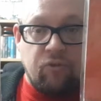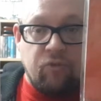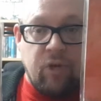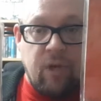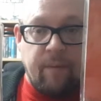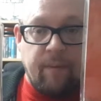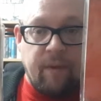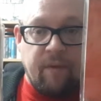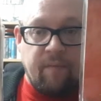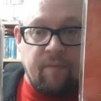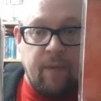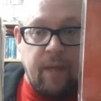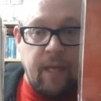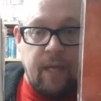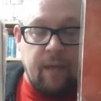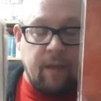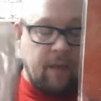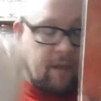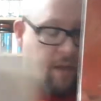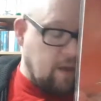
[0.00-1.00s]
Dreaming of
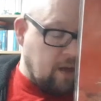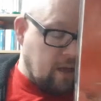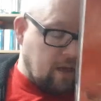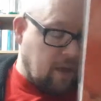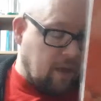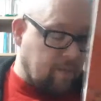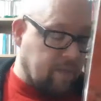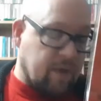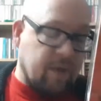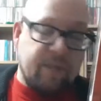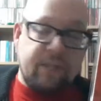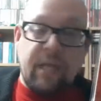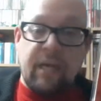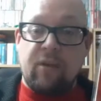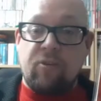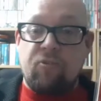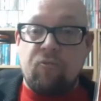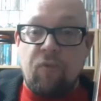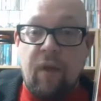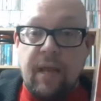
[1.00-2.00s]
Me uh, because they're
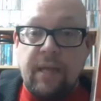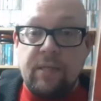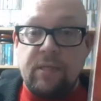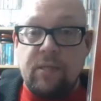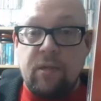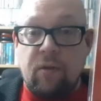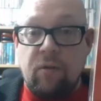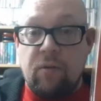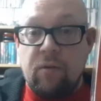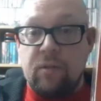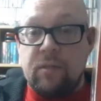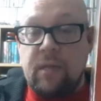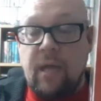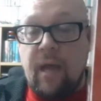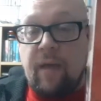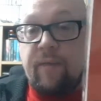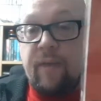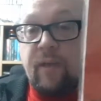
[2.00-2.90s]
great songs and